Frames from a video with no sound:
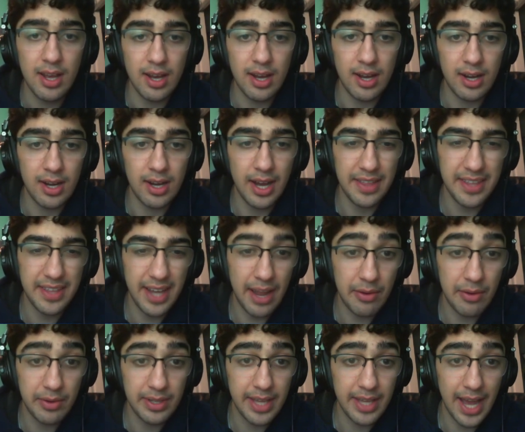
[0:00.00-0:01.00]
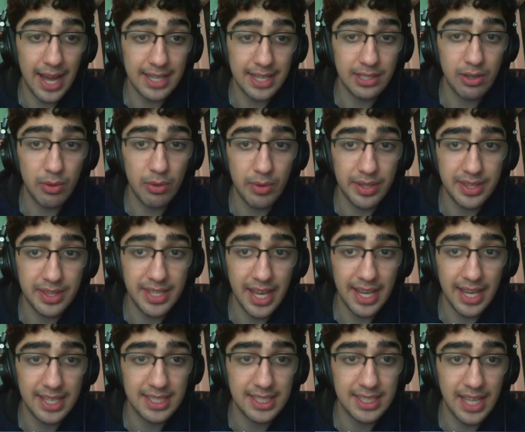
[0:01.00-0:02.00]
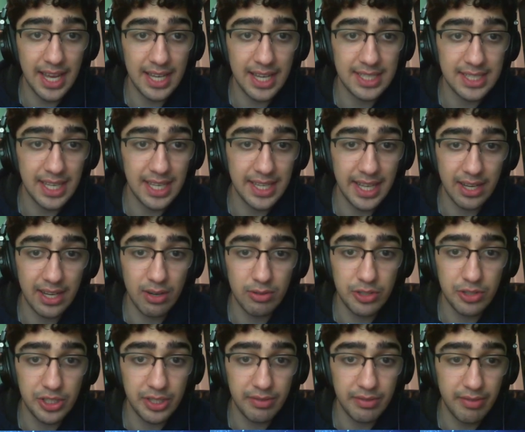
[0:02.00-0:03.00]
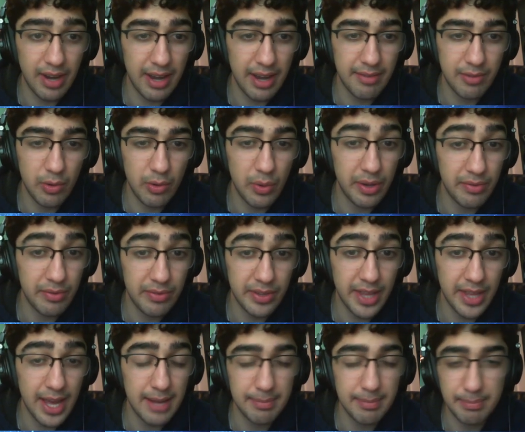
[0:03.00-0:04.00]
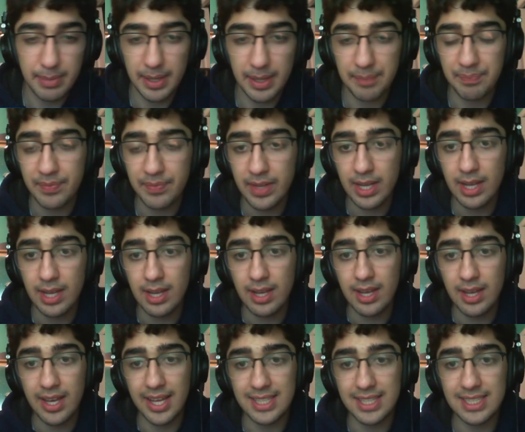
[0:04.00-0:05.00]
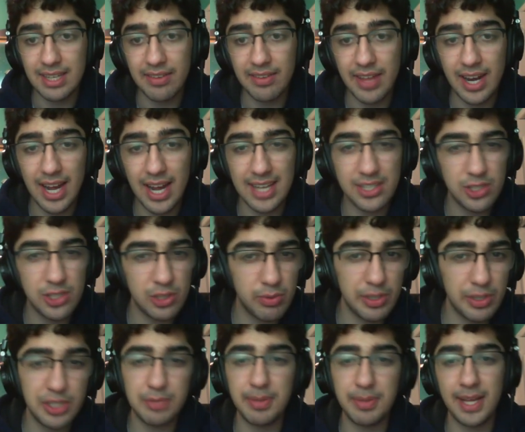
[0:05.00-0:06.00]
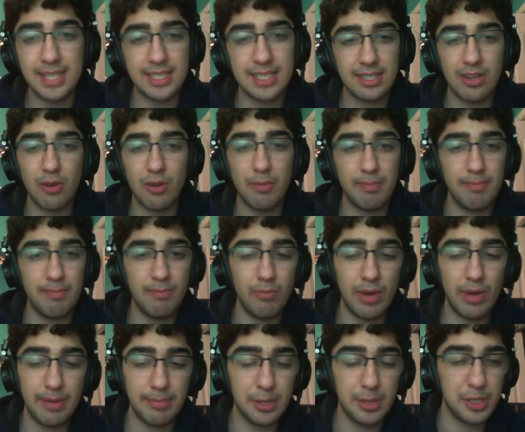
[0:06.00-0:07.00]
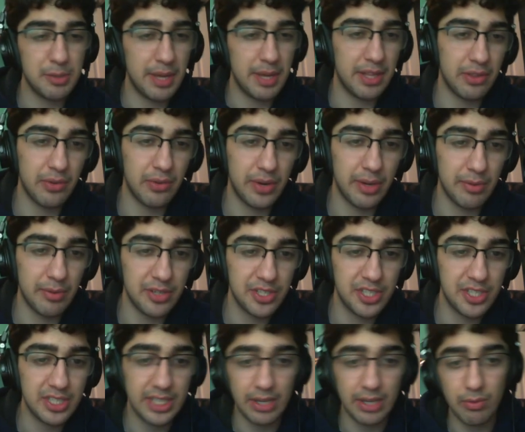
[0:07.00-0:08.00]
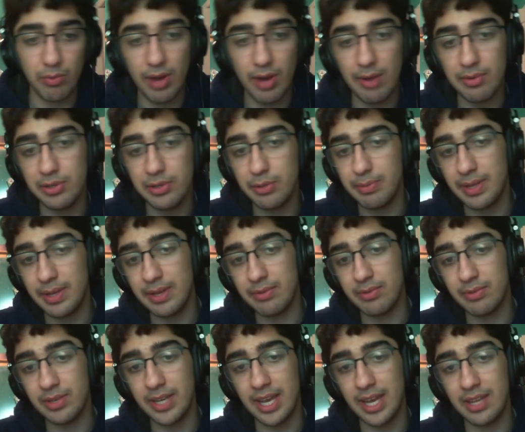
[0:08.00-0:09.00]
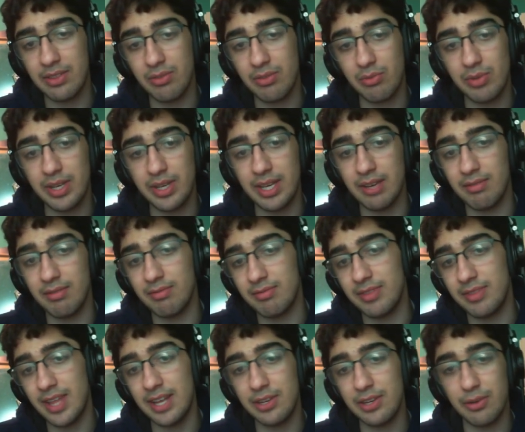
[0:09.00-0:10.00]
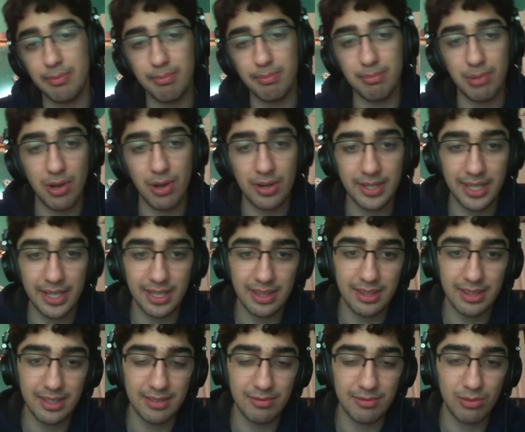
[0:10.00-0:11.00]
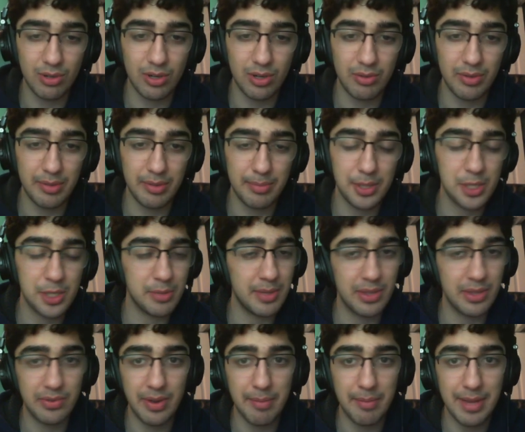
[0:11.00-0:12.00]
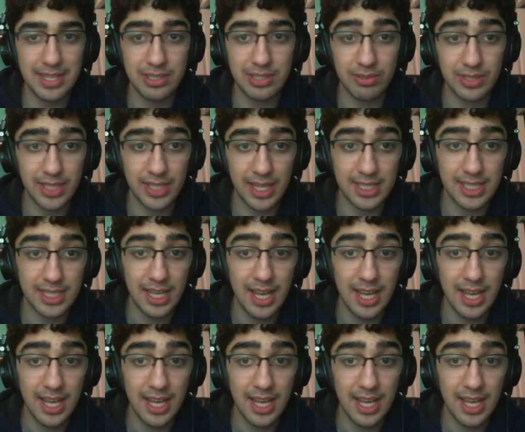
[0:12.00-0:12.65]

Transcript: I think I really had to go with takes, and then go g5, going for that, but instead of that, I switched plans and went bishop a3, which is just like, why would you play rook a3 if then you're blocking the rook with bishop e3? It makes no sense.